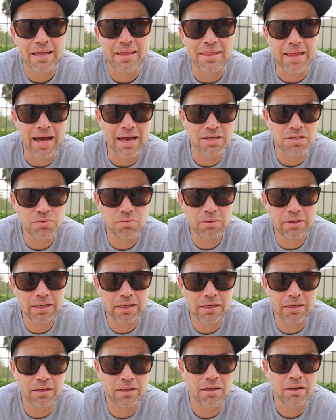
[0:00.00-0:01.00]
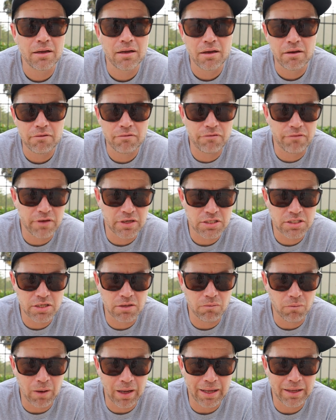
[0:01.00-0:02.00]
That's when fish
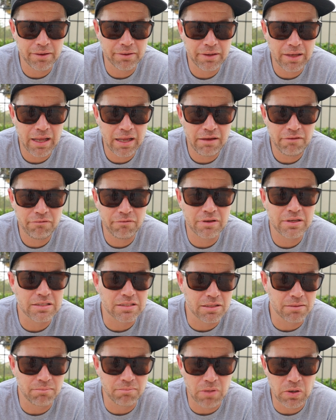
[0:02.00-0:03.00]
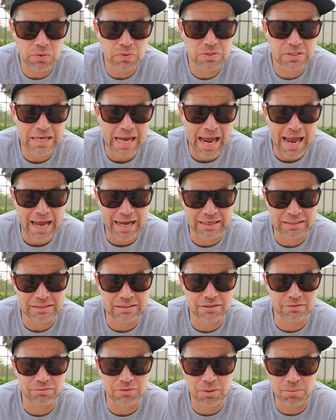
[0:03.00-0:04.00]
and wildlife is the most
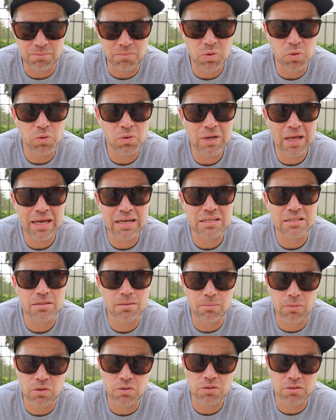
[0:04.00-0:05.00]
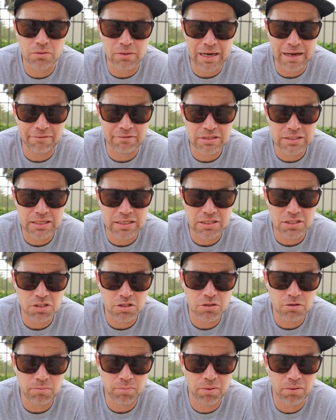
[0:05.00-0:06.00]
active. The moon has the most
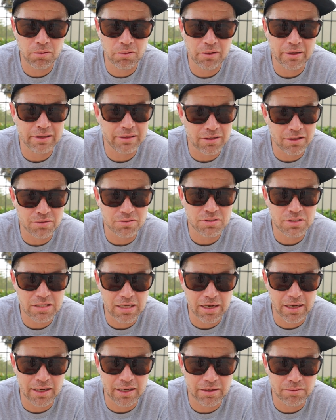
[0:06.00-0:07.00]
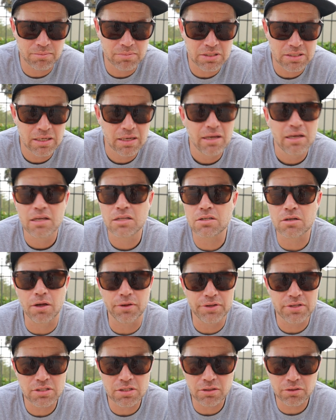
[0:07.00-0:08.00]
gravitational pull at those times. It's
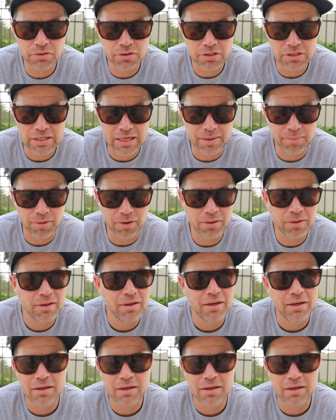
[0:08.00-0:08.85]
called the lunar table.